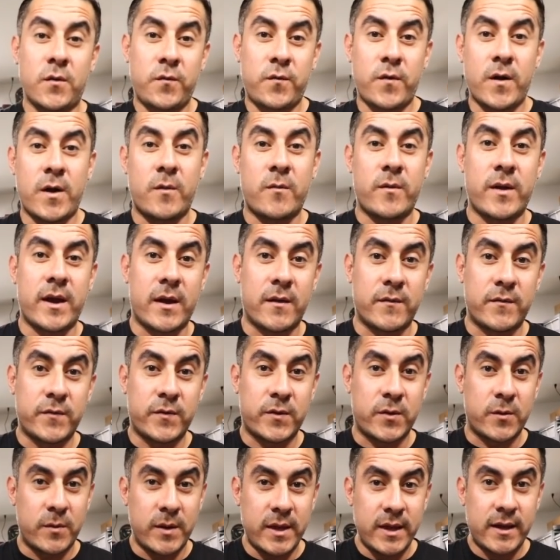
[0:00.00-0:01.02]
far we have
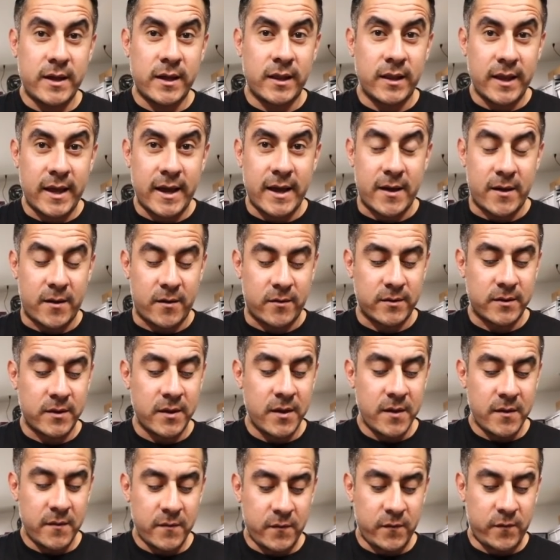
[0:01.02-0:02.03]
three clown,
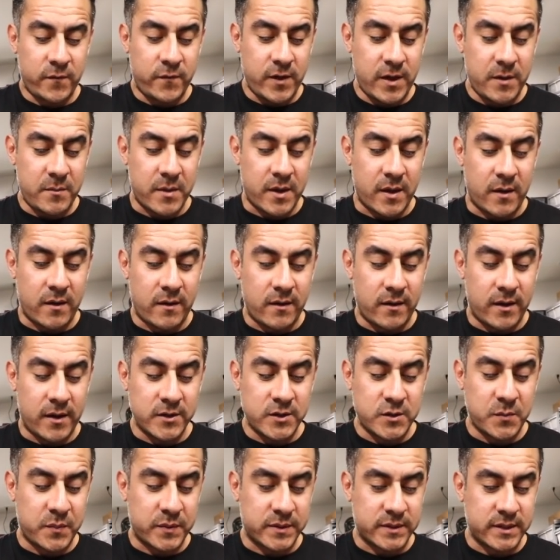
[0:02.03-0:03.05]
female,
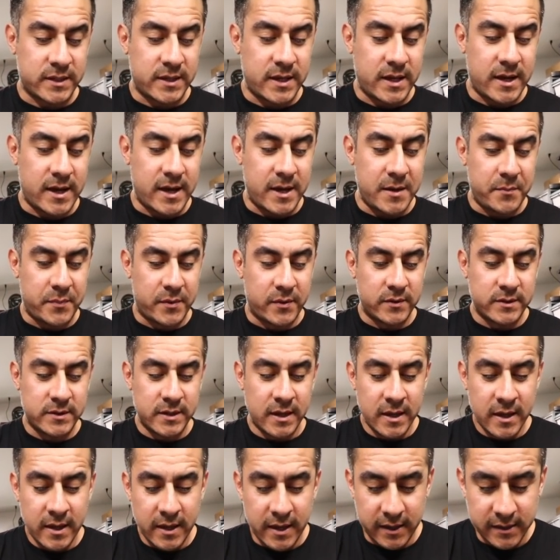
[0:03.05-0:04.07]
100% hypos.
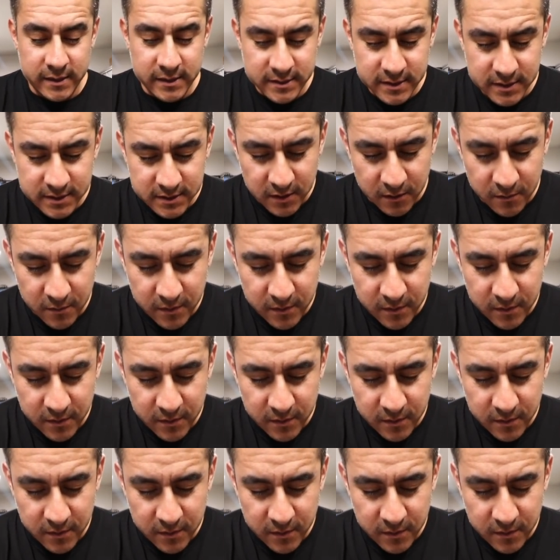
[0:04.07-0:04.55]
And these things are